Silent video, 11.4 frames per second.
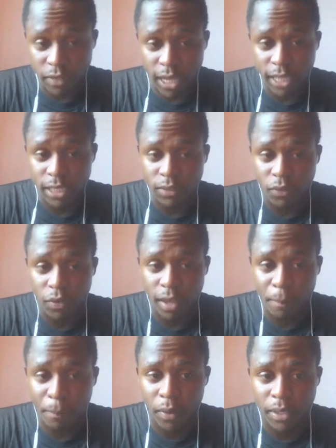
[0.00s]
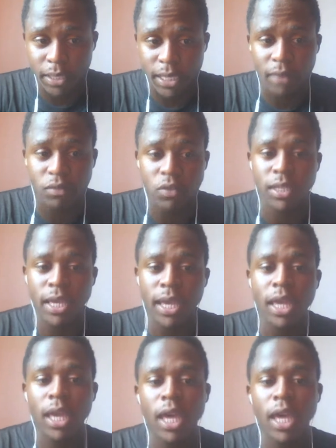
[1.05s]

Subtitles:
And for that point, I have to say,